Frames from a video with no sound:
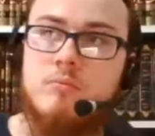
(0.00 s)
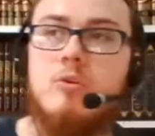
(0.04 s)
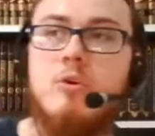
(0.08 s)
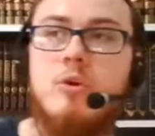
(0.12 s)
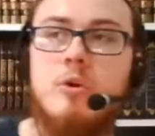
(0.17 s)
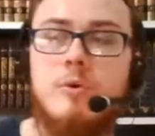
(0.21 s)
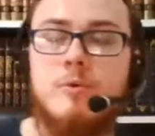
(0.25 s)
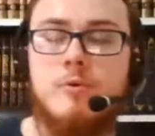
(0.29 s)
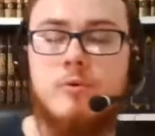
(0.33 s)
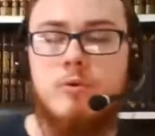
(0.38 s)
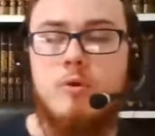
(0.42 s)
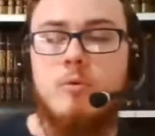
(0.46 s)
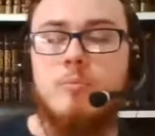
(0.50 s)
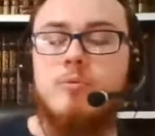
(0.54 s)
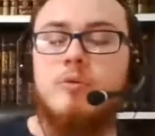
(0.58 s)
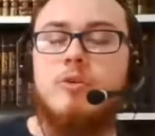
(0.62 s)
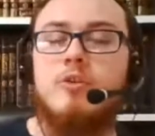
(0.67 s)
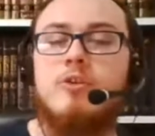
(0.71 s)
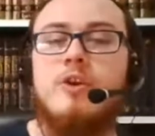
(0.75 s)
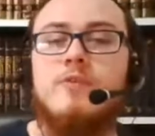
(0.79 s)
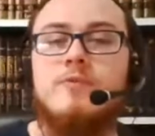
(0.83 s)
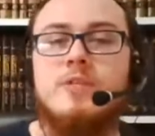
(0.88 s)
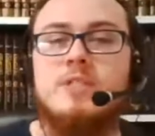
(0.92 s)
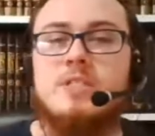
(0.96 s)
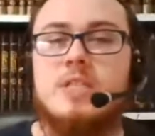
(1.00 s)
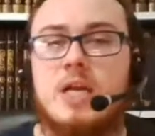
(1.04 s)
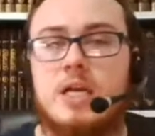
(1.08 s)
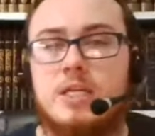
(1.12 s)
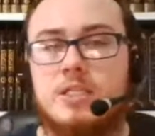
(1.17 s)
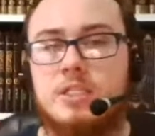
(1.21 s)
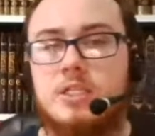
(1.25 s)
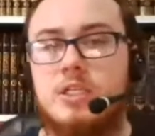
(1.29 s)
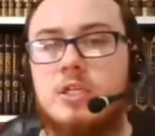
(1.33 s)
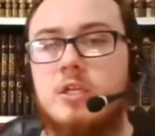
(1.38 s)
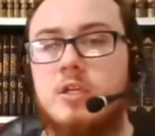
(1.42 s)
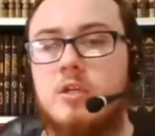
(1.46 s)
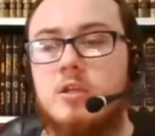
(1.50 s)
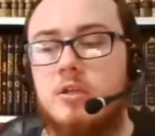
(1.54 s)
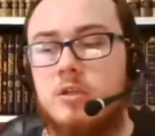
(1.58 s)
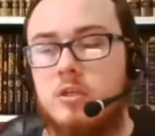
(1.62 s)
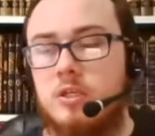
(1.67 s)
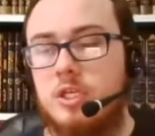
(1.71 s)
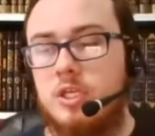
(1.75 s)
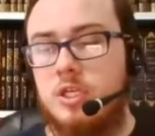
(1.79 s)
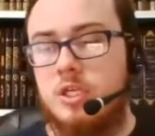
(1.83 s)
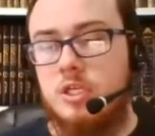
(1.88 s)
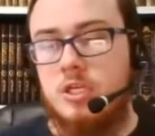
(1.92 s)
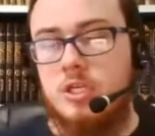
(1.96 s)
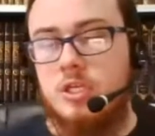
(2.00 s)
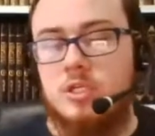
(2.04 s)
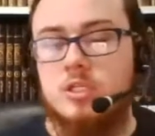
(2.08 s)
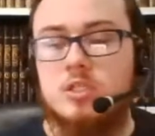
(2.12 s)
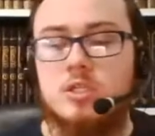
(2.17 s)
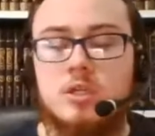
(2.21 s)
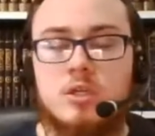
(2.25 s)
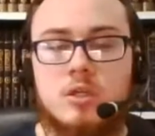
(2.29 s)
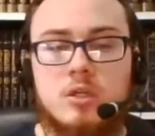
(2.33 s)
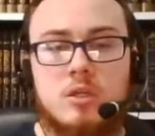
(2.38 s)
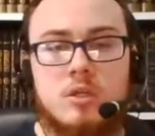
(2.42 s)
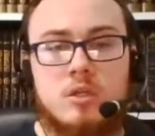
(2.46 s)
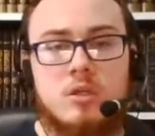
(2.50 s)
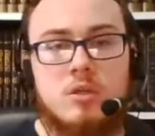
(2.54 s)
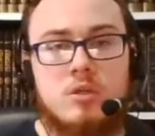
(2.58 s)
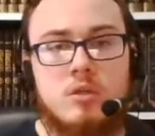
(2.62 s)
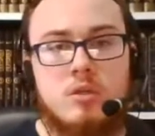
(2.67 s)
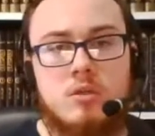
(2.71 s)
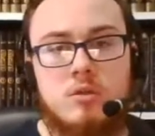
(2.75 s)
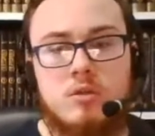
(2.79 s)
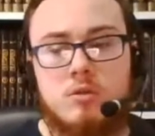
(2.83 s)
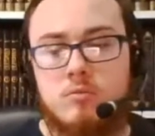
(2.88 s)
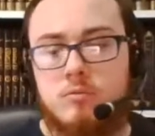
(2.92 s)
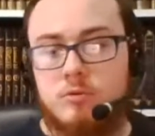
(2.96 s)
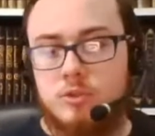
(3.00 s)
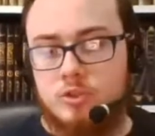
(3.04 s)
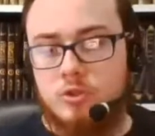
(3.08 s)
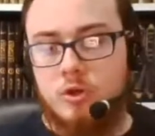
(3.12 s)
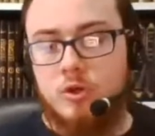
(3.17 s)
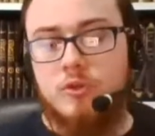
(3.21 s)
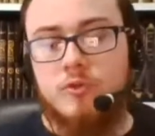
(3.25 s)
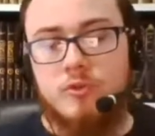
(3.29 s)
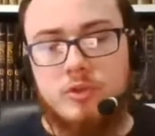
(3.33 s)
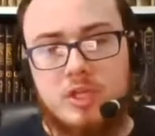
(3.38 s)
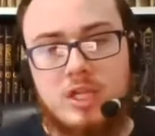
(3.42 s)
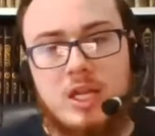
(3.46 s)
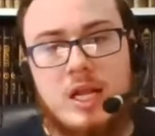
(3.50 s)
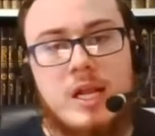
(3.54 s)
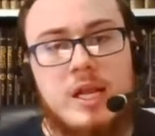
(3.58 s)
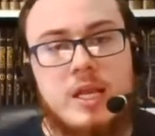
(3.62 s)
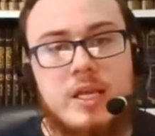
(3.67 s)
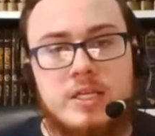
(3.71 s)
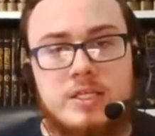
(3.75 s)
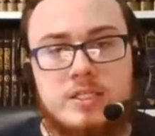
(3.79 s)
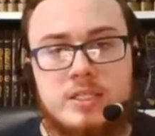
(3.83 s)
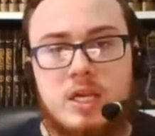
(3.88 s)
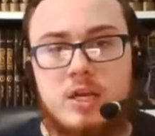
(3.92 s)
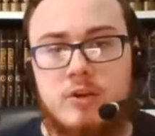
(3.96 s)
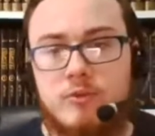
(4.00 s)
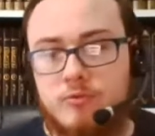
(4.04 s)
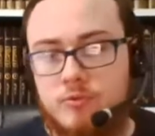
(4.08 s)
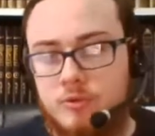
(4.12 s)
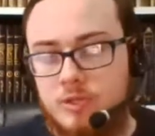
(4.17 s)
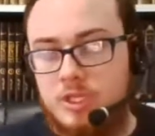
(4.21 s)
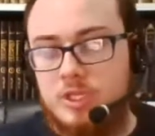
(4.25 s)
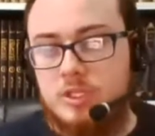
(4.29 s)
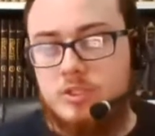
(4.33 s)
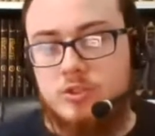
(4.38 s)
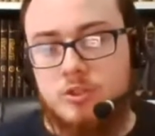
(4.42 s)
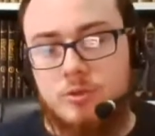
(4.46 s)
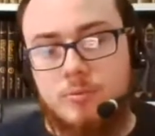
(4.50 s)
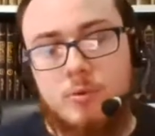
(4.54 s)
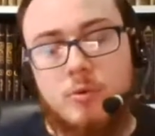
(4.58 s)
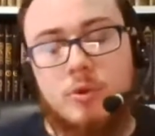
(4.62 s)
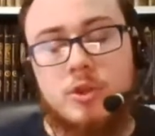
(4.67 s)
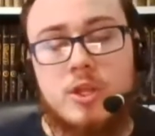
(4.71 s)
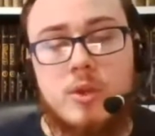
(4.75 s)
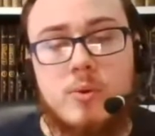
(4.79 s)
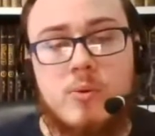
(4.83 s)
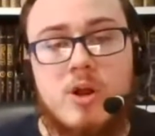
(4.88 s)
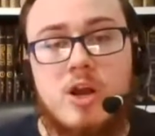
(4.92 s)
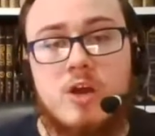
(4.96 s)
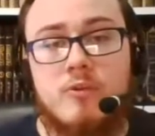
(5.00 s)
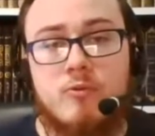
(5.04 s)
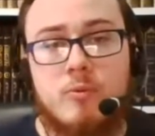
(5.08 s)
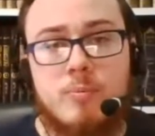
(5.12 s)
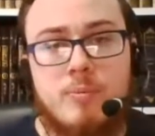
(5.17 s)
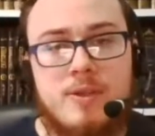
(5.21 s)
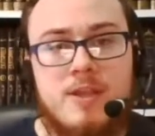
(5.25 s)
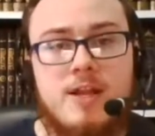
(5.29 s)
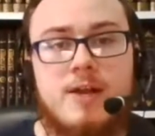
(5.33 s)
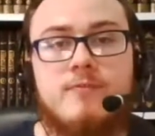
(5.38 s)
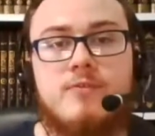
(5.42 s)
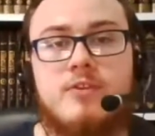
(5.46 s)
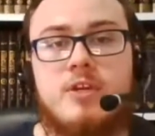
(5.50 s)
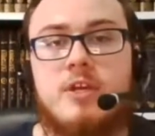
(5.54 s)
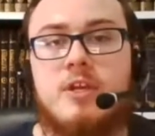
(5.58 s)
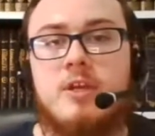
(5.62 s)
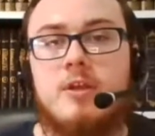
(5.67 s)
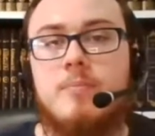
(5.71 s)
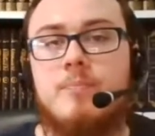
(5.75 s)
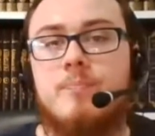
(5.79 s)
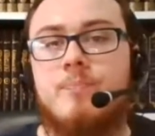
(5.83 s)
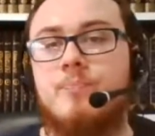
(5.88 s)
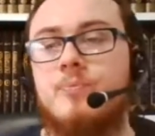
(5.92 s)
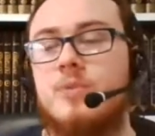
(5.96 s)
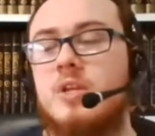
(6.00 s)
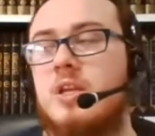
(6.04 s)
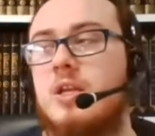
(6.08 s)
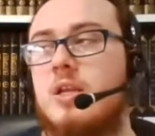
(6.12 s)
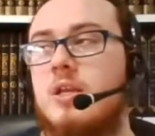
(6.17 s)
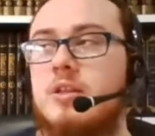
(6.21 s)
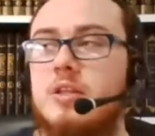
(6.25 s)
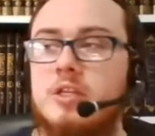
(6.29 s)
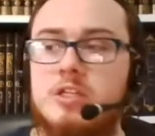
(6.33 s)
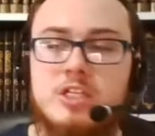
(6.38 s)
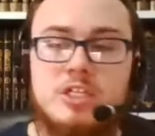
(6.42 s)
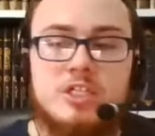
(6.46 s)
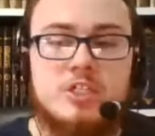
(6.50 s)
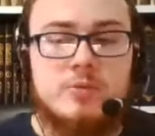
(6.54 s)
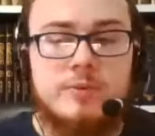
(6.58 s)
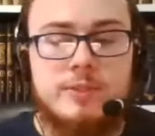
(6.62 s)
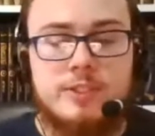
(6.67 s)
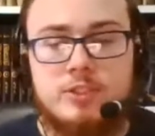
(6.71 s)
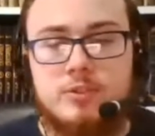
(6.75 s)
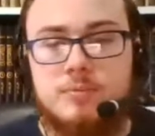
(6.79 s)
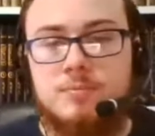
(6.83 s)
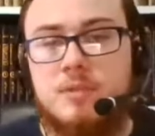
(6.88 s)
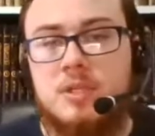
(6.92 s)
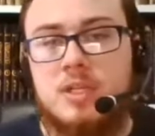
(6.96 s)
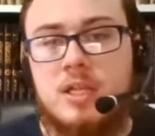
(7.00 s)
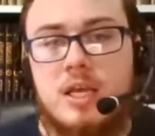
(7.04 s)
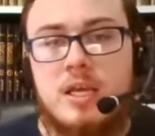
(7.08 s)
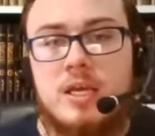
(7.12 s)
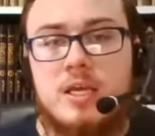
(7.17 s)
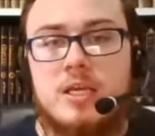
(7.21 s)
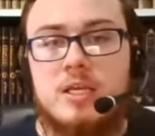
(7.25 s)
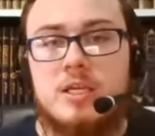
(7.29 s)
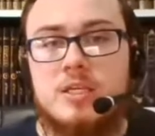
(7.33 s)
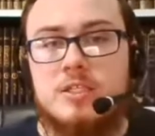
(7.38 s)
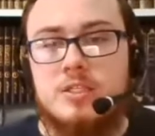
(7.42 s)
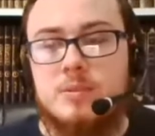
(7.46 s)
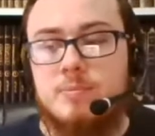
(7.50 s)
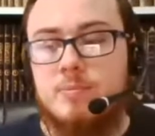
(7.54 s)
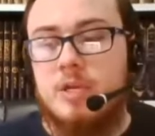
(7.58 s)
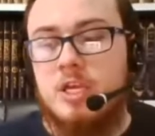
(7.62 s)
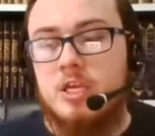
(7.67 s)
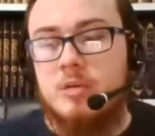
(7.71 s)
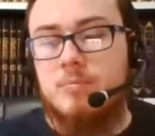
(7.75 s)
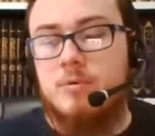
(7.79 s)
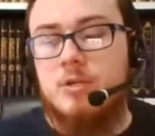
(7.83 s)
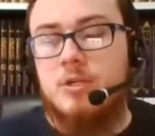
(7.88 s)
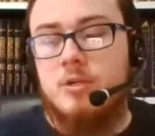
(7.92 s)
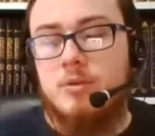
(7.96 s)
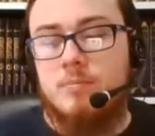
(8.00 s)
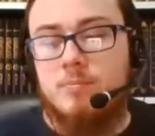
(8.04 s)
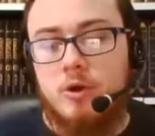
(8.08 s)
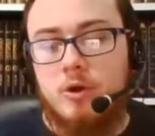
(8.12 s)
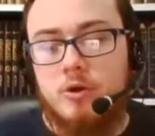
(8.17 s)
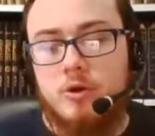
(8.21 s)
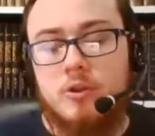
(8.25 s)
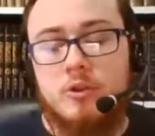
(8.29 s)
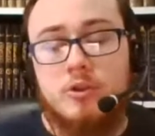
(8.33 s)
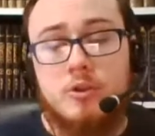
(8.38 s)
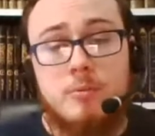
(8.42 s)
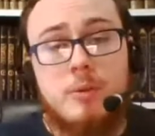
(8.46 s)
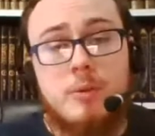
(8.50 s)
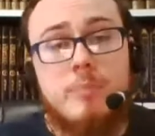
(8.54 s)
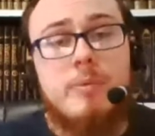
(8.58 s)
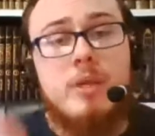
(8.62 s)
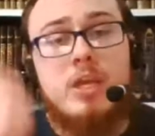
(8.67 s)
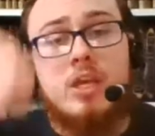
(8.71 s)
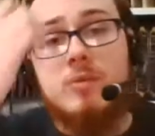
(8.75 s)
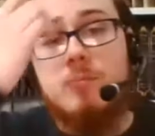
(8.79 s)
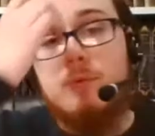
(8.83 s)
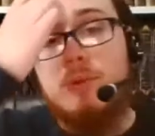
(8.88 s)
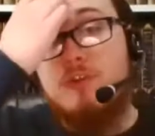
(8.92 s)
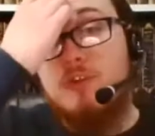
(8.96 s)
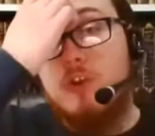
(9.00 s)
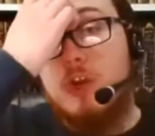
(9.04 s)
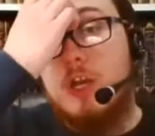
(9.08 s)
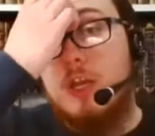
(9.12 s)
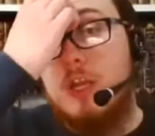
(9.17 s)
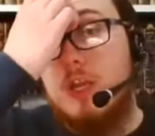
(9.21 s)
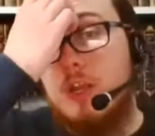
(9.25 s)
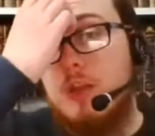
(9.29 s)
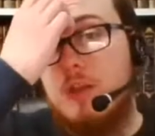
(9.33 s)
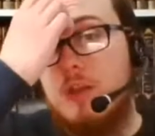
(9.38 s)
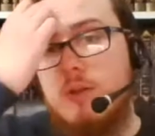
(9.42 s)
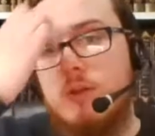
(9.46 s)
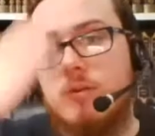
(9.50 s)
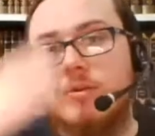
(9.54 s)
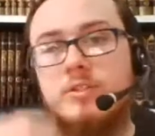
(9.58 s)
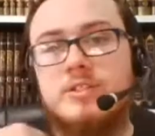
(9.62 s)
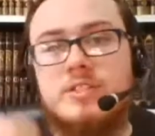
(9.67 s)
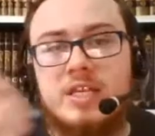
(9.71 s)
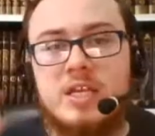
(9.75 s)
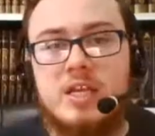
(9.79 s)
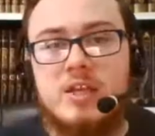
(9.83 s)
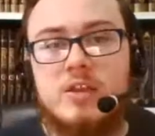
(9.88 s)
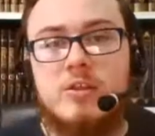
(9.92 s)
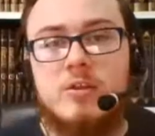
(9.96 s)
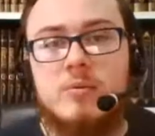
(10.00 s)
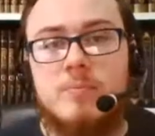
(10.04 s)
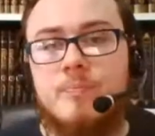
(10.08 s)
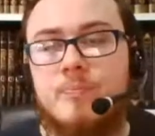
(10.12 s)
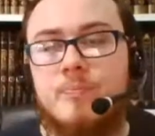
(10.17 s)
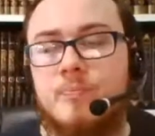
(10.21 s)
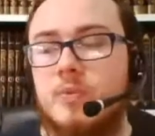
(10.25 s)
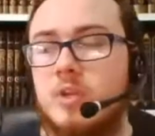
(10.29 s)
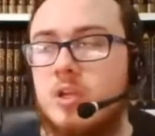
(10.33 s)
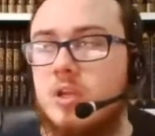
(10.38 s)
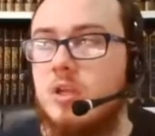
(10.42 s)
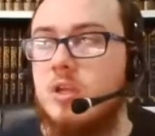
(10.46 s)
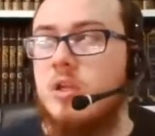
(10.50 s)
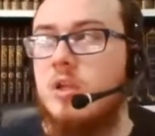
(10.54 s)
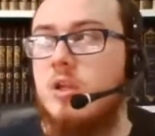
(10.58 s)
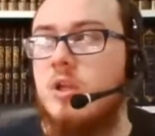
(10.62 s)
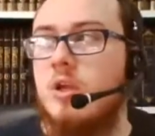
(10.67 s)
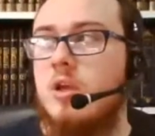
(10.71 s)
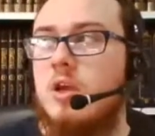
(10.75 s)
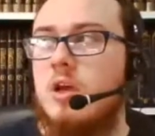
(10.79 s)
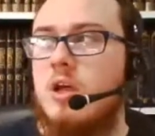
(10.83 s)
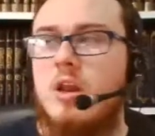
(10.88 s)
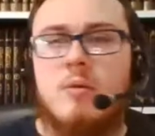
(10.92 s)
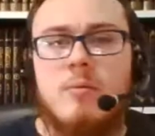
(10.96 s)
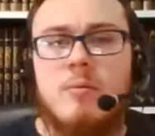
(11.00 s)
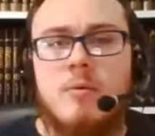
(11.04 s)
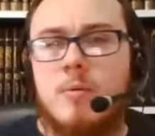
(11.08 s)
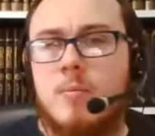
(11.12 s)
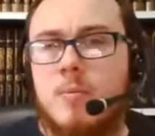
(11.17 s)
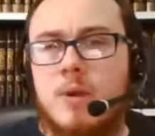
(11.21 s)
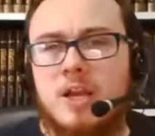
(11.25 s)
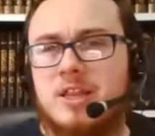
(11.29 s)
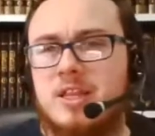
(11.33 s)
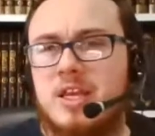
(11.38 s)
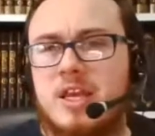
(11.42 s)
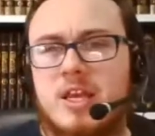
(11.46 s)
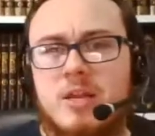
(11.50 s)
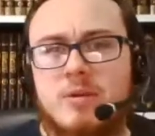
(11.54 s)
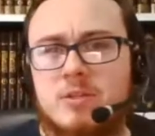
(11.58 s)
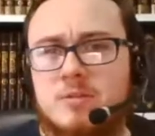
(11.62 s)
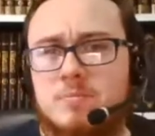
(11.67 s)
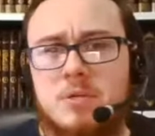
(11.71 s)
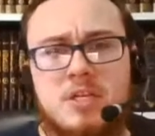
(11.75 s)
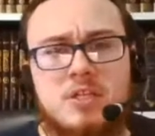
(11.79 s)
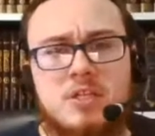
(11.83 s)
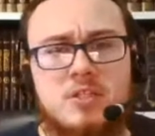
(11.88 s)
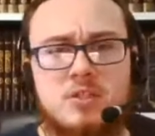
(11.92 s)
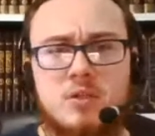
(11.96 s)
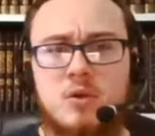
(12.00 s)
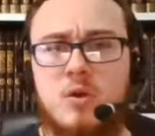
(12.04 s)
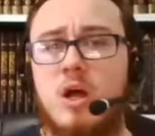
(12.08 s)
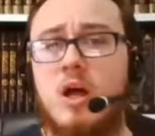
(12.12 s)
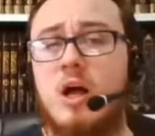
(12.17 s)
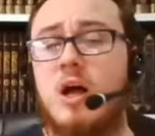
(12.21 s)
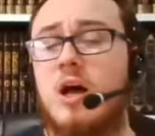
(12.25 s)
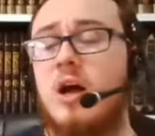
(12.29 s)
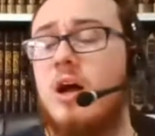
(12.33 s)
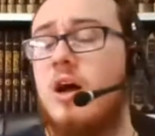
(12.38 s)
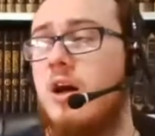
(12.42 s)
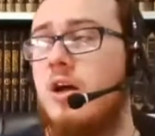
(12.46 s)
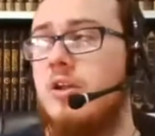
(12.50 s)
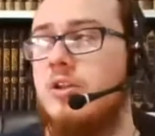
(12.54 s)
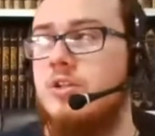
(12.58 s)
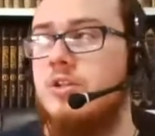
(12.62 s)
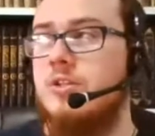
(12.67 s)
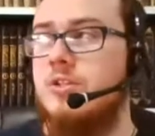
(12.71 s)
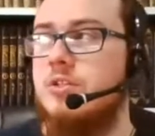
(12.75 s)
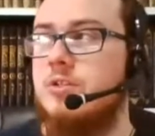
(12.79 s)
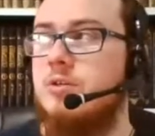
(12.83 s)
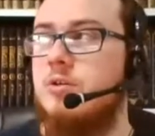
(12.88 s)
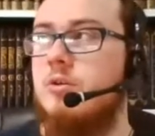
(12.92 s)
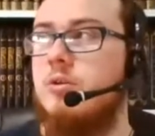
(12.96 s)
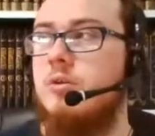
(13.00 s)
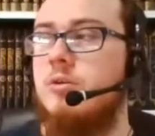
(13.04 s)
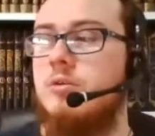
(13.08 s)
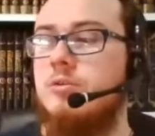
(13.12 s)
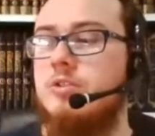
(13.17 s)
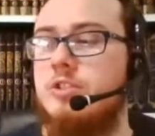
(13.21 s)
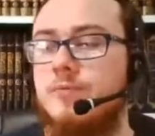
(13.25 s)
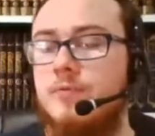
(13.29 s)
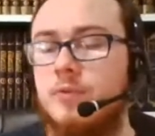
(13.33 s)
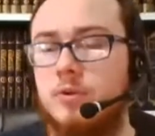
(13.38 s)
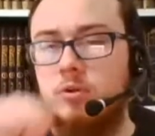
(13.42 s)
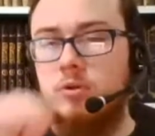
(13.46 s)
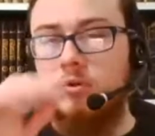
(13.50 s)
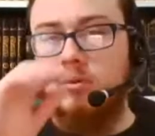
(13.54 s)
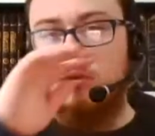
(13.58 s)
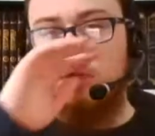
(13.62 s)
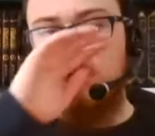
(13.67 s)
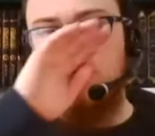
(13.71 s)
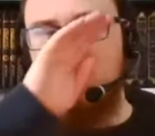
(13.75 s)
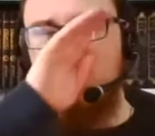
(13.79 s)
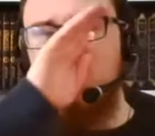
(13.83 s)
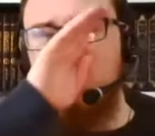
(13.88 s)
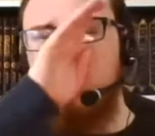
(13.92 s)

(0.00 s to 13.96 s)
going with one brother every Saturday. We'd go through the letters, he'd show me what they were, I'd repeat after him. then he'd switch up the letters and make me point at them and make me try and say them. I remember back then it was being so hard and so difficult.